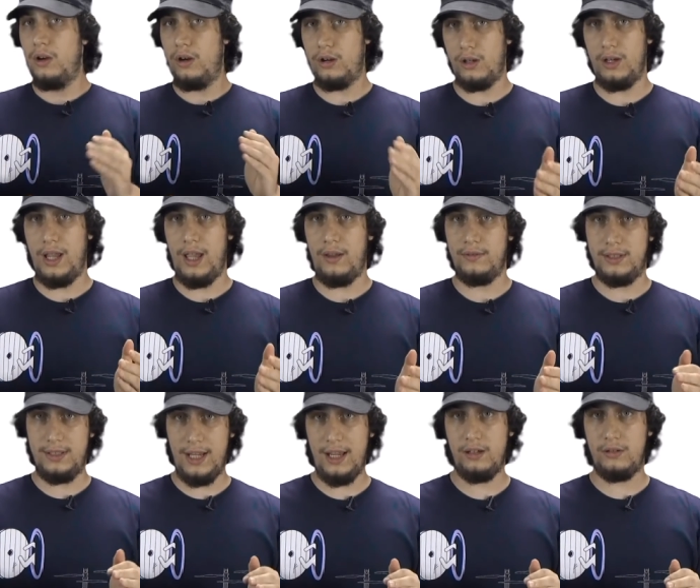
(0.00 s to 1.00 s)
are going to have
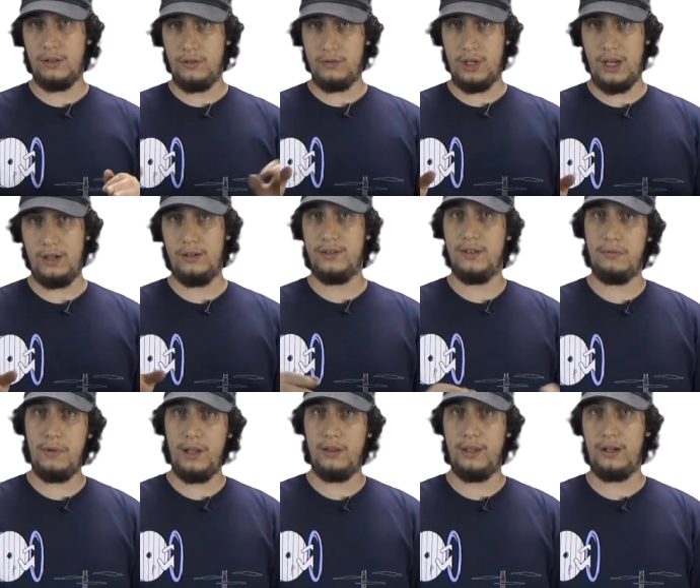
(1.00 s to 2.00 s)
standalone channels as
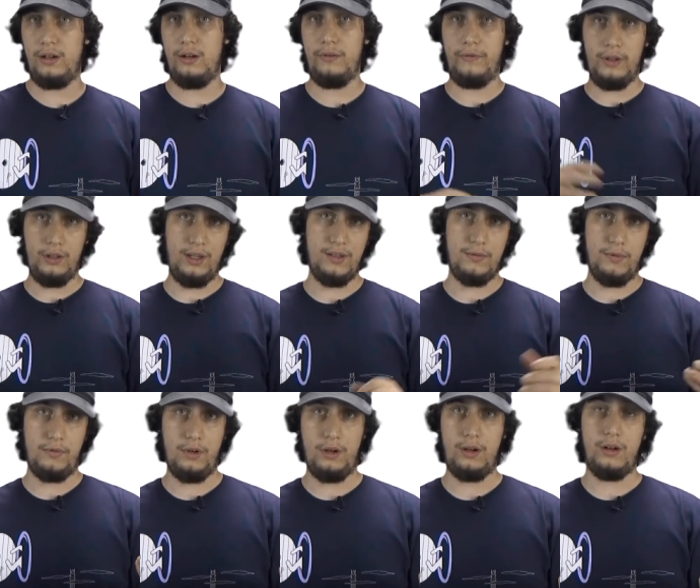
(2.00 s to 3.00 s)
well that are affiliates
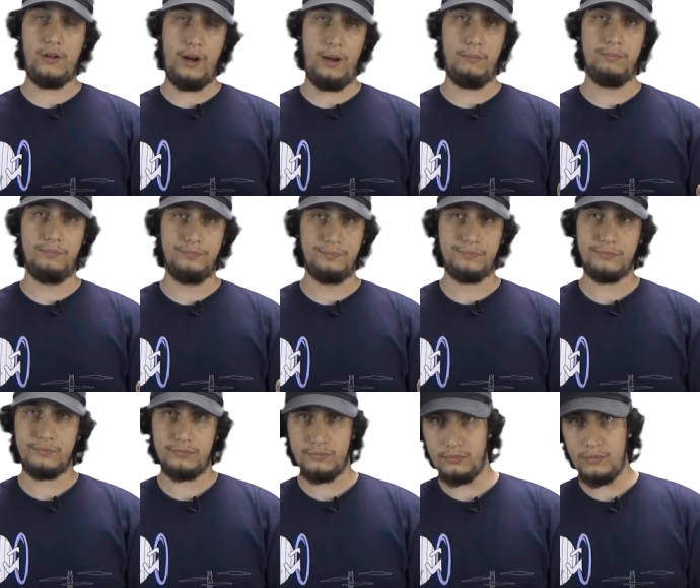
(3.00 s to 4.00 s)
with Nerd Underground,
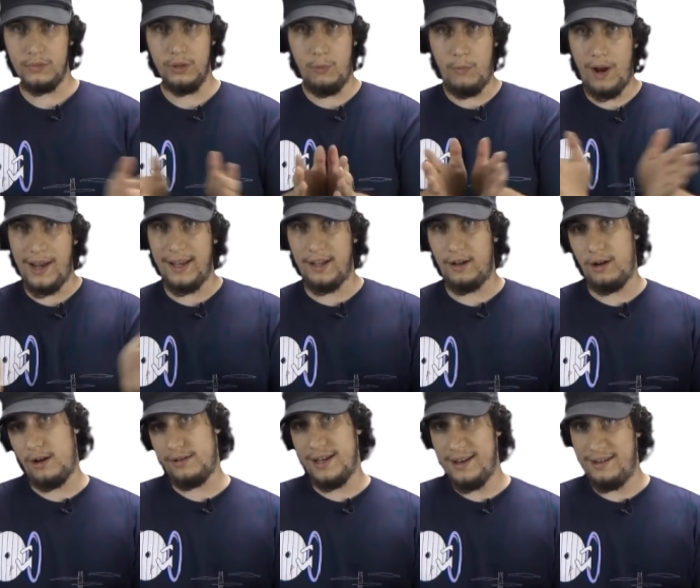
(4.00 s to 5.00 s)
widening
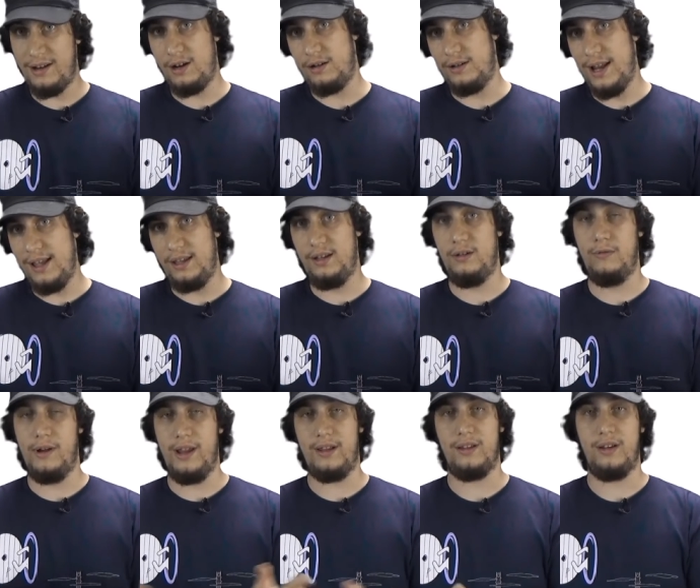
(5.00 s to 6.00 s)
our net in a
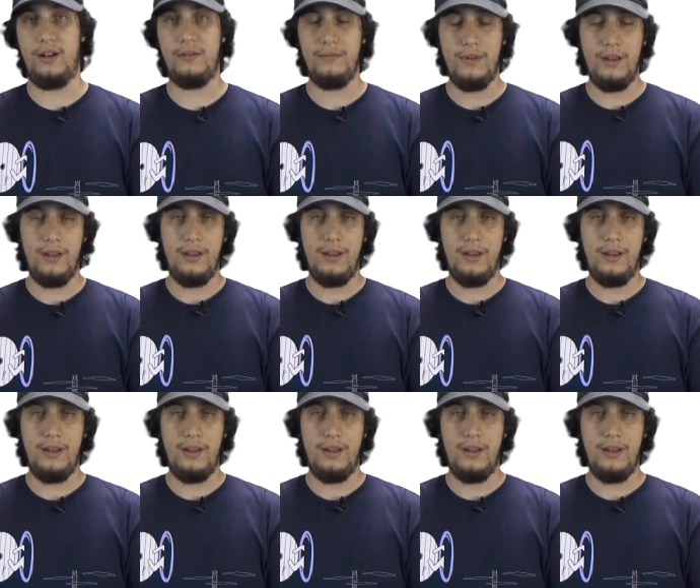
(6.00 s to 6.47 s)
way, you know?